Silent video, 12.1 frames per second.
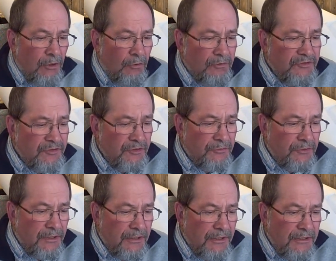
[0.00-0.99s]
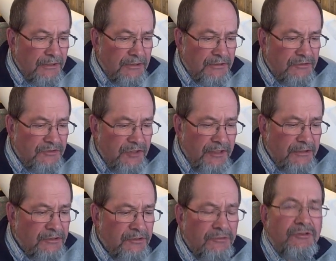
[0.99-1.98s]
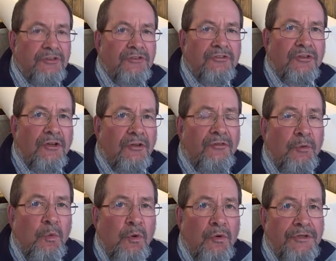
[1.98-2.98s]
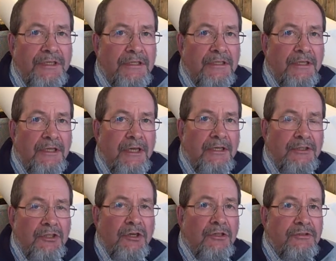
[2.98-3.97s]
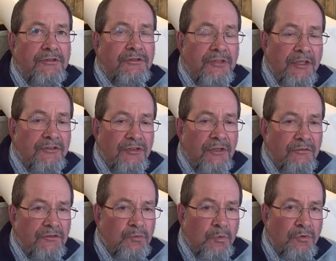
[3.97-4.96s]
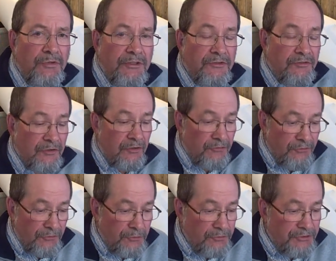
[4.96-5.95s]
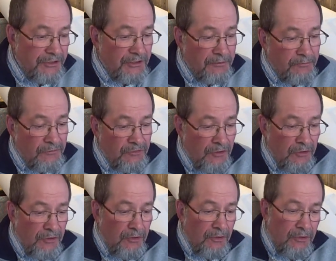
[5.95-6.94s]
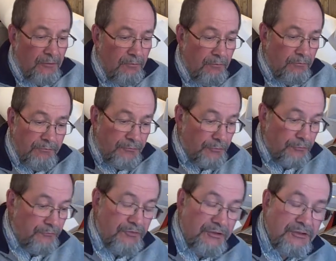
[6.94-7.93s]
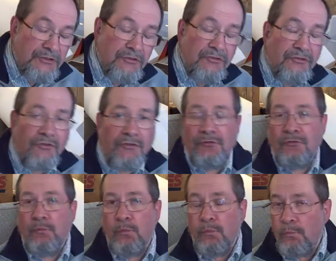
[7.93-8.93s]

Also, take notice of the warning. God does give us warnings through dreams, through visions, through